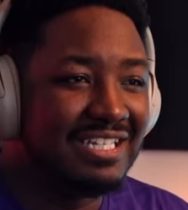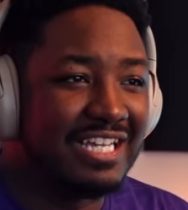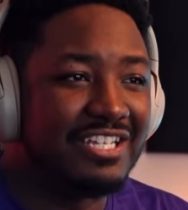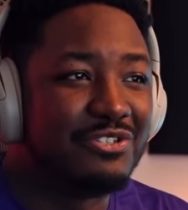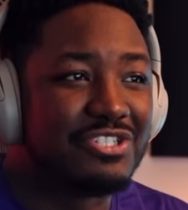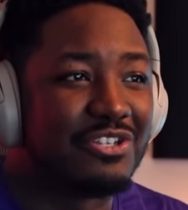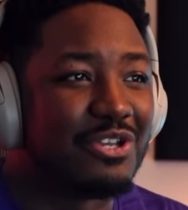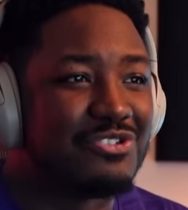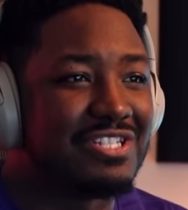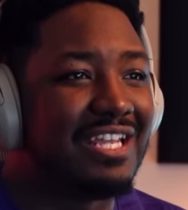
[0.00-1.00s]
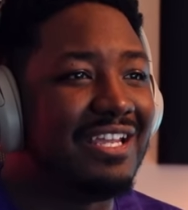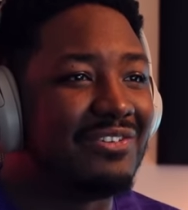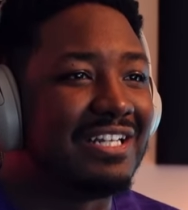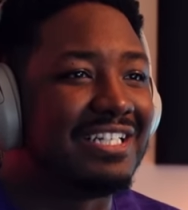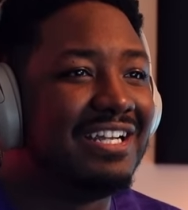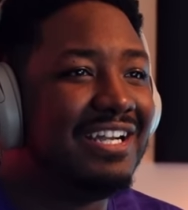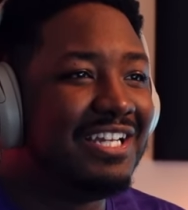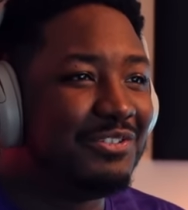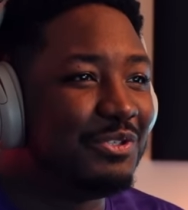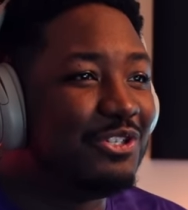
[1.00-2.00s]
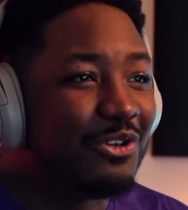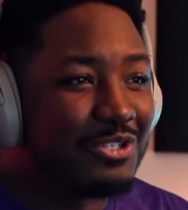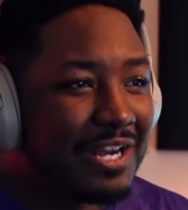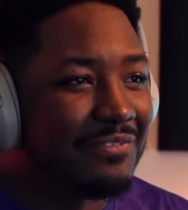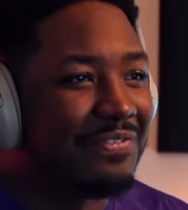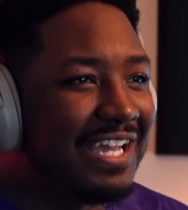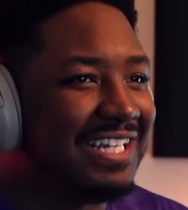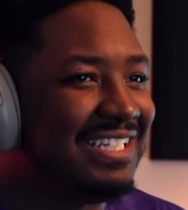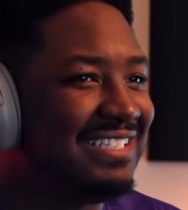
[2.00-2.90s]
And you still gonna stay right there? Well, you gonna try to fight it?